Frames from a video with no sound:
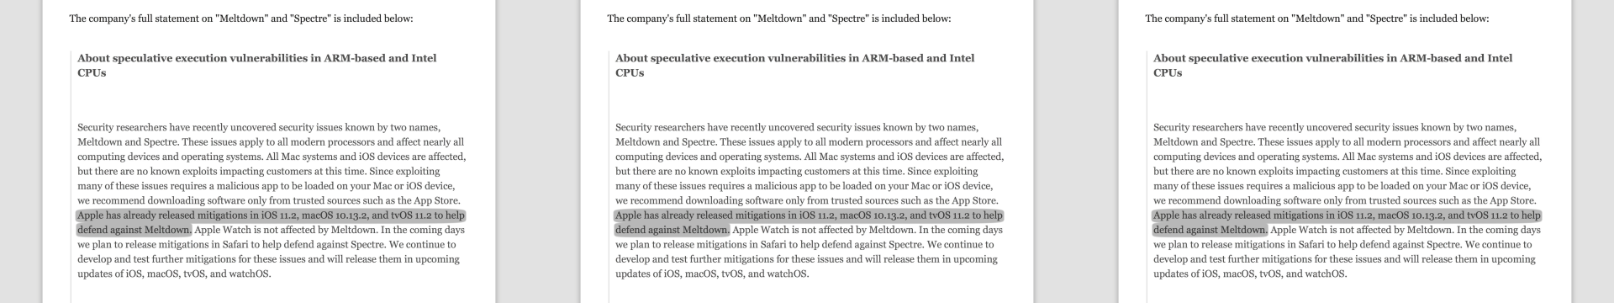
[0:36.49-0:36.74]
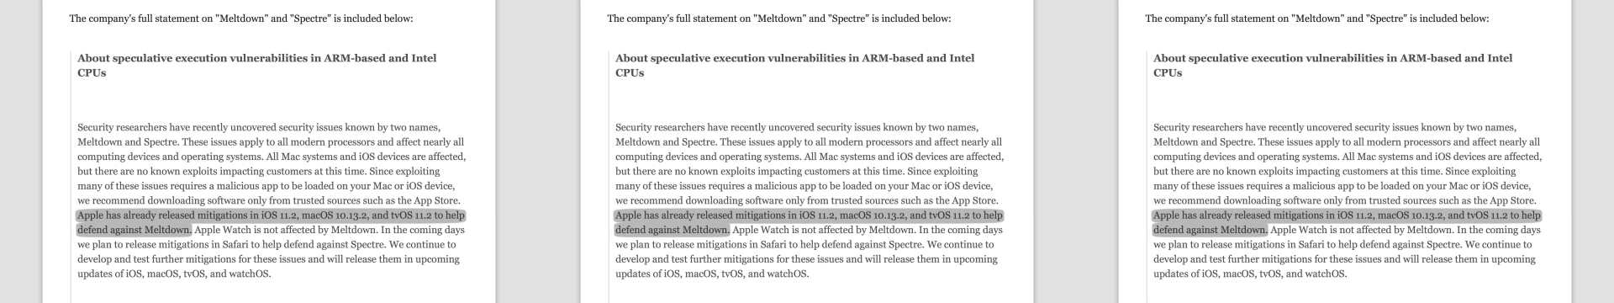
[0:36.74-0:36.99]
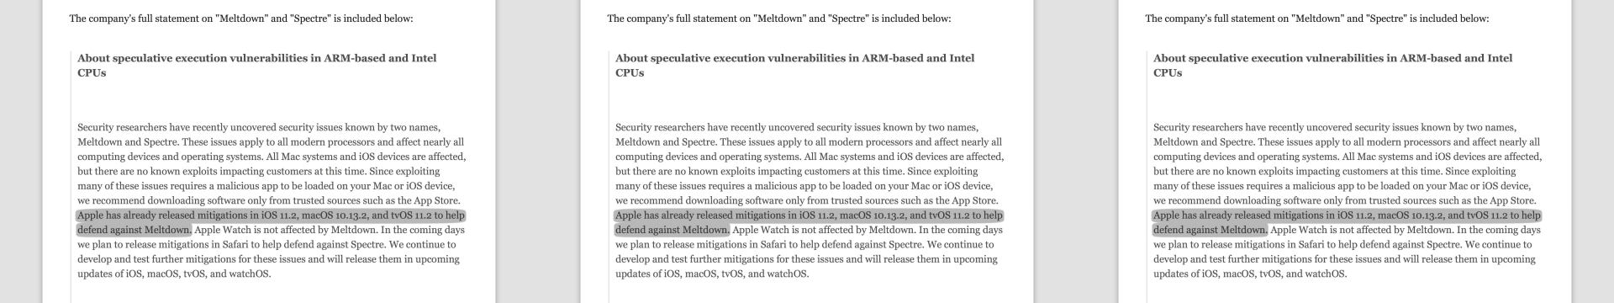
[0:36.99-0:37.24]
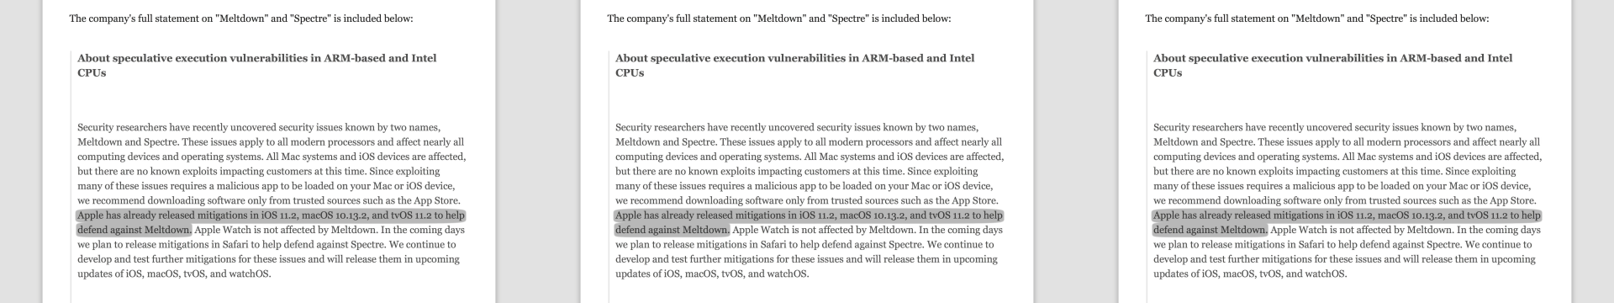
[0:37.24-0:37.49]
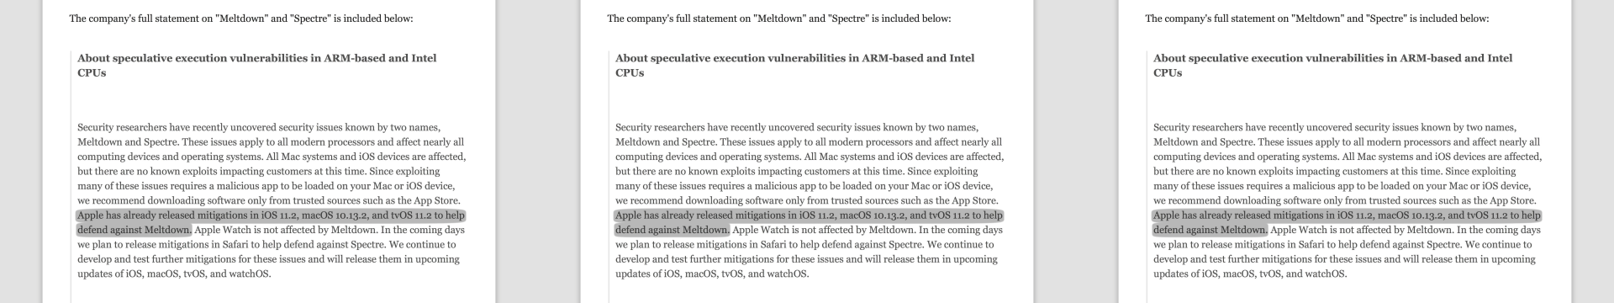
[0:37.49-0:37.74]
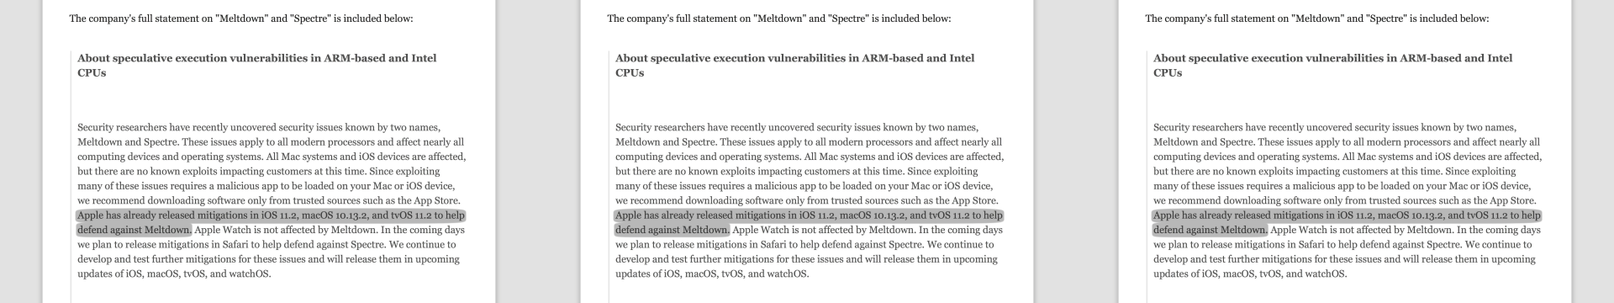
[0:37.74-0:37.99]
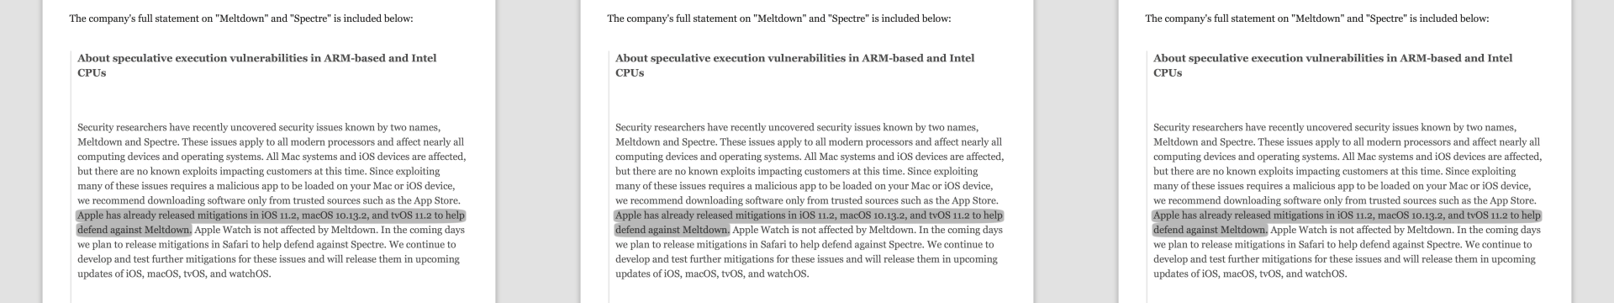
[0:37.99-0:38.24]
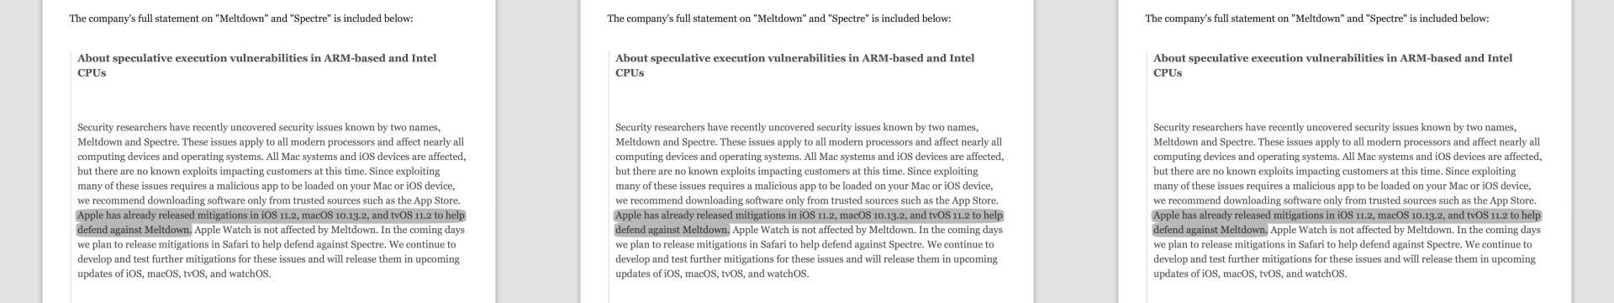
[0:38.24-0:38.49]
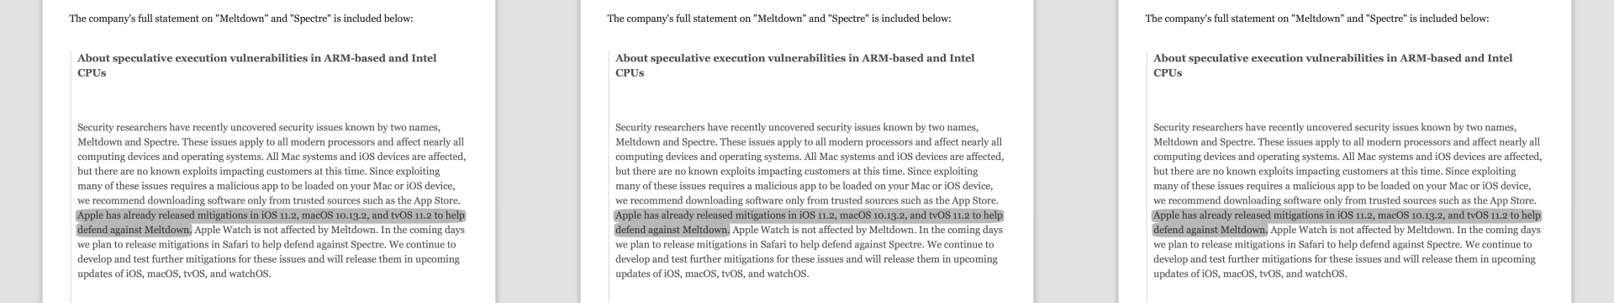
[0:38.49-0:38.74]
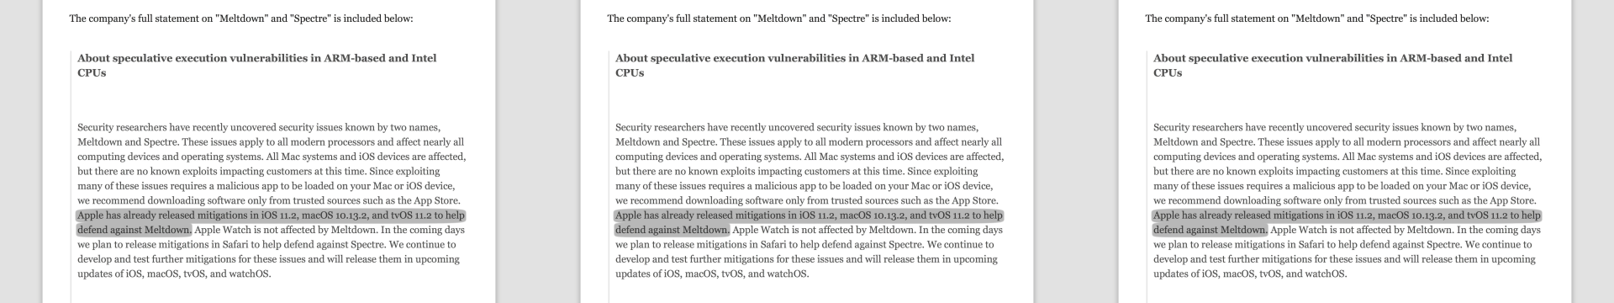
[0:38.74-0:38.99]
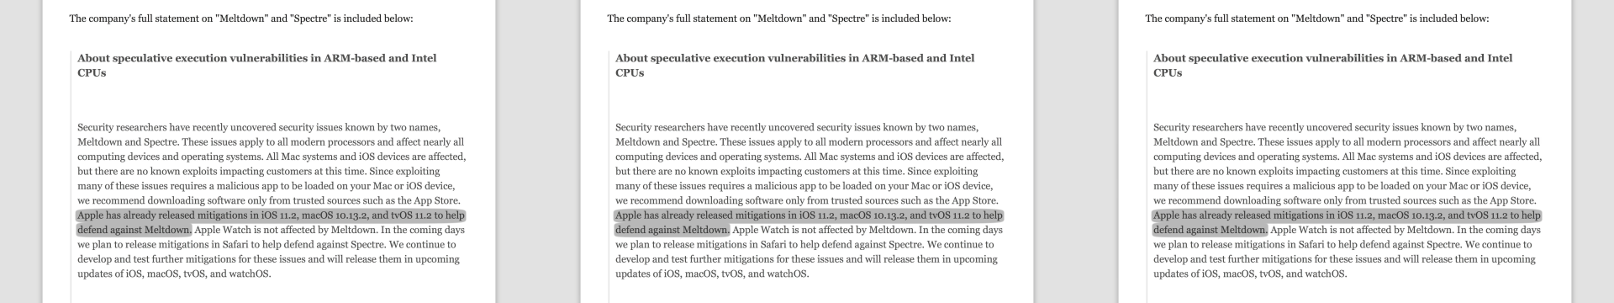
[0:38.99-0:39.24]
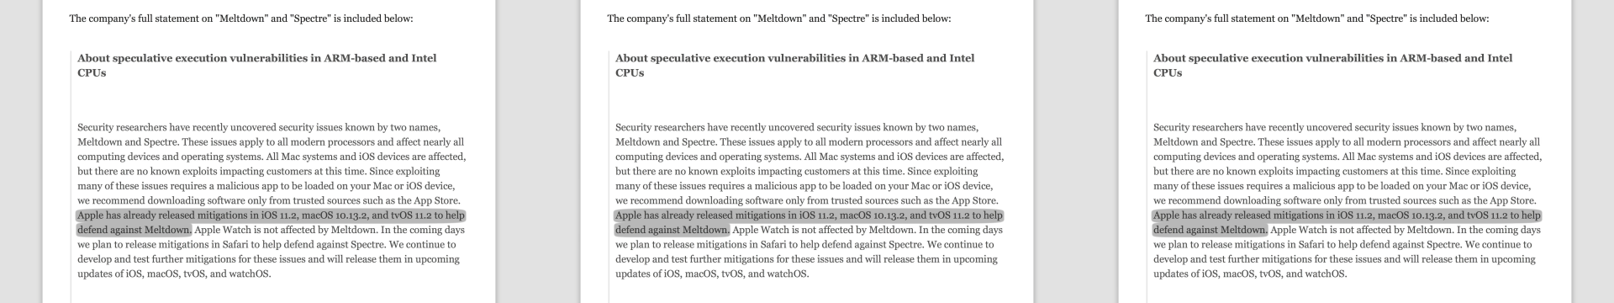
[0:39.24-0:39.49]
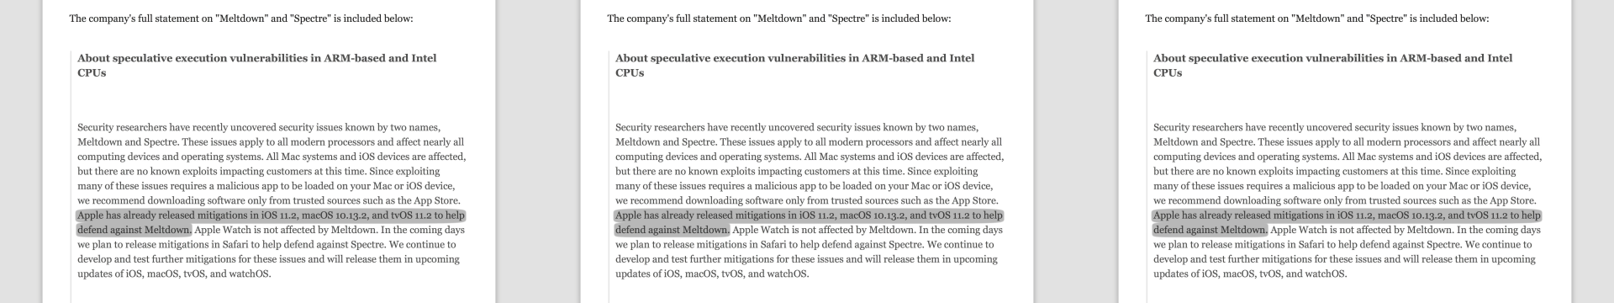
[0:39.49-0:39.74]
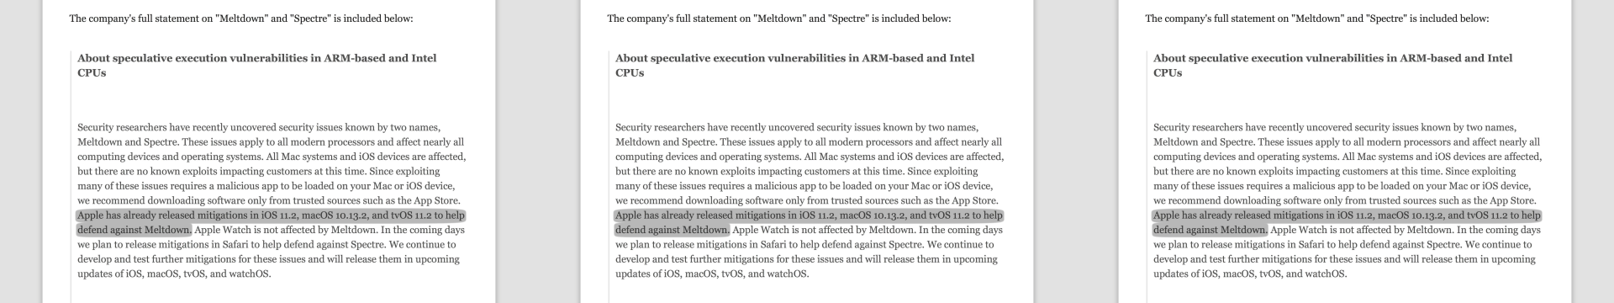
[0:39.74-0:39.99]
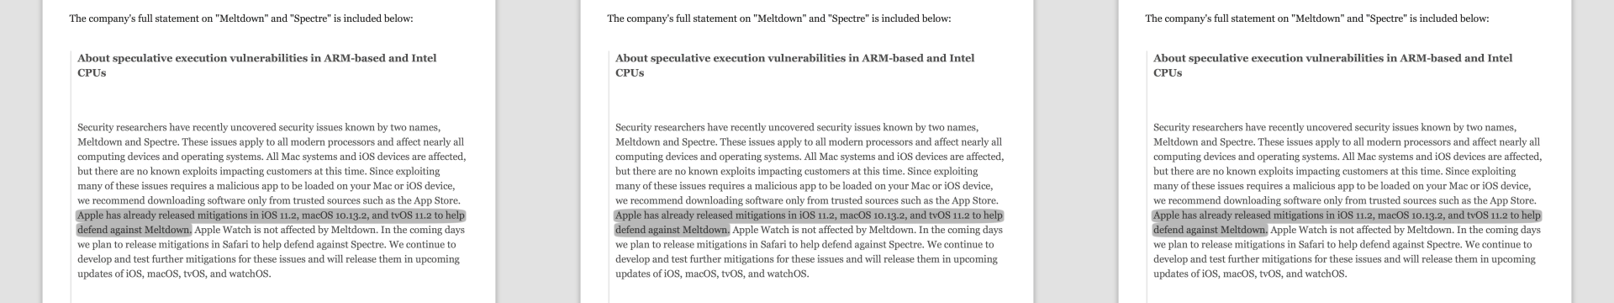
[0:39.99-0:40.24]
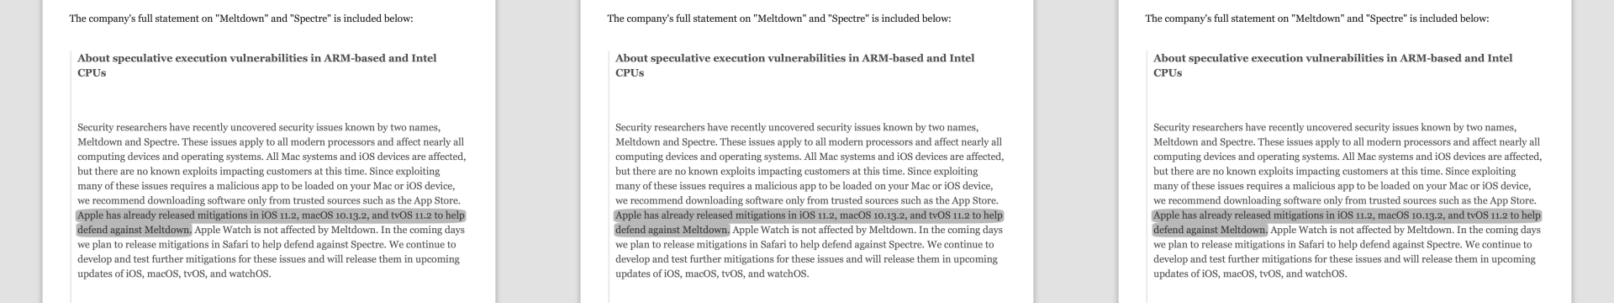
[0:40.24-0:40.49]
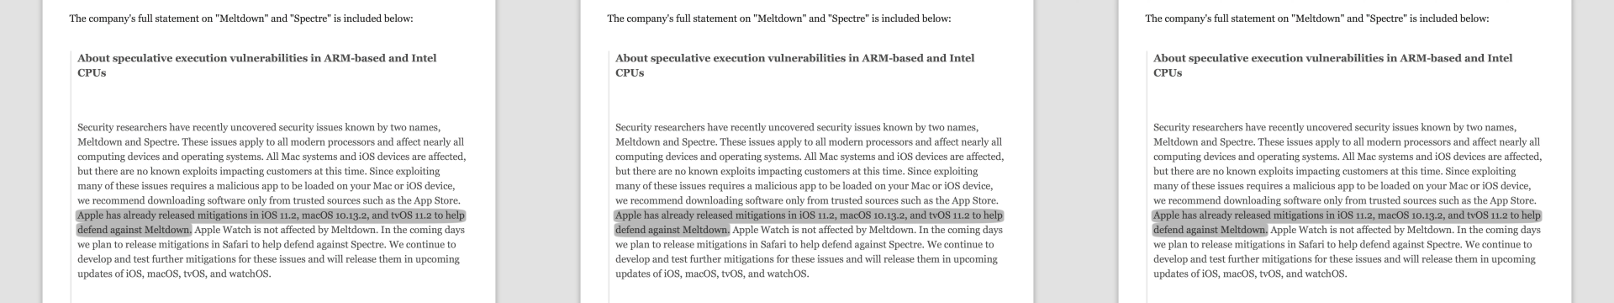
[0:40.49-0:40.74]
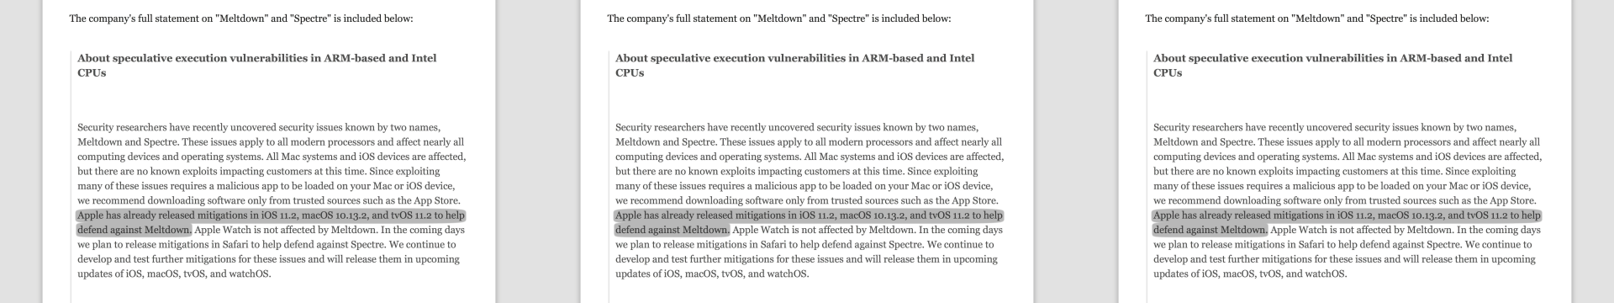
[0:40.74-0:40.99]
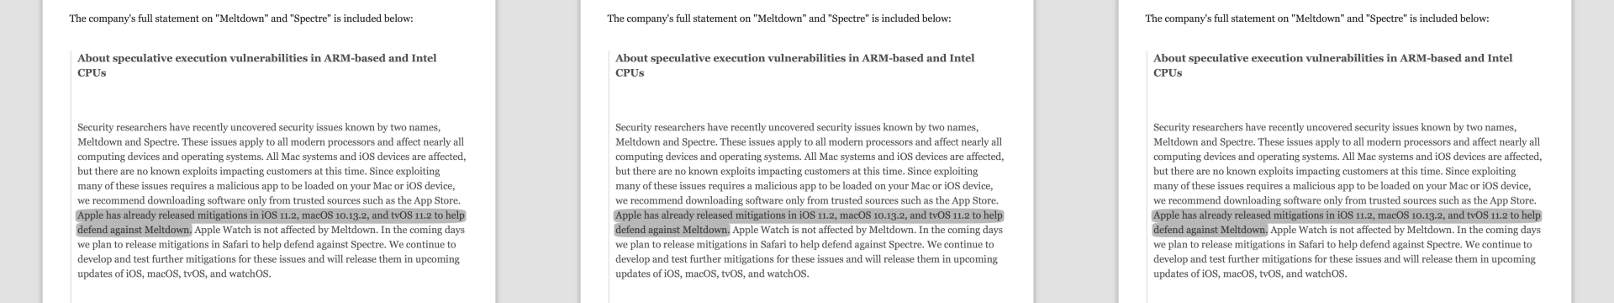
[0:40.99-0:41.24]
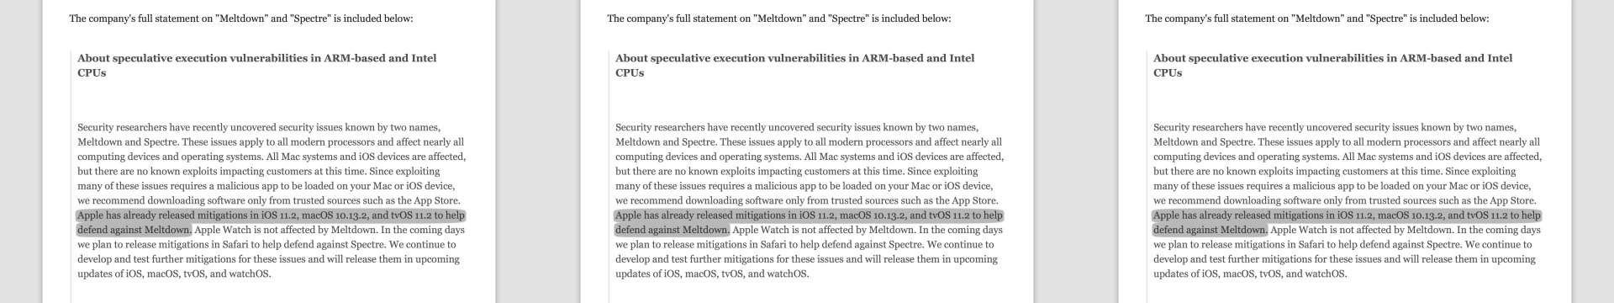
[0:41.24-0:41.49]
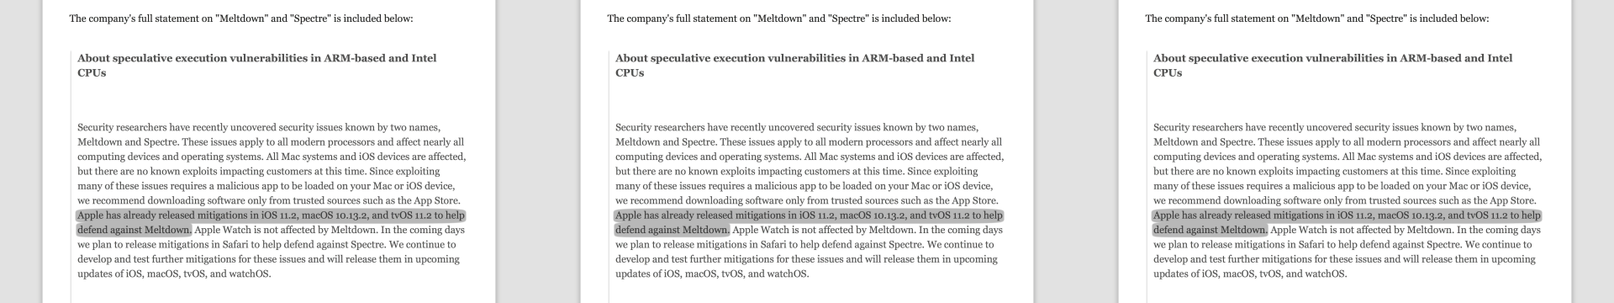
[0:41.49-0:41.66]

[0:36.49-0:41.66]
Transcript: Nobody's mouth can be seen.